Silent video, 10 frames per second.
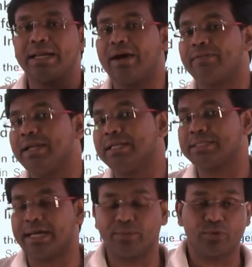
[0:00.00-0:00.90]

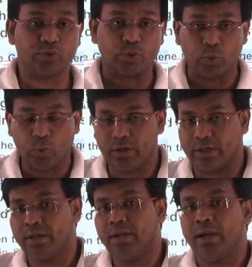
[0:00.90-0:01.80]
Afghanistan was ruled
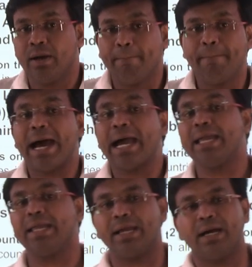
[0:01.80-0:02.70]

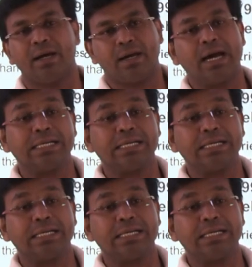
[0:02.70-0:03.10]
by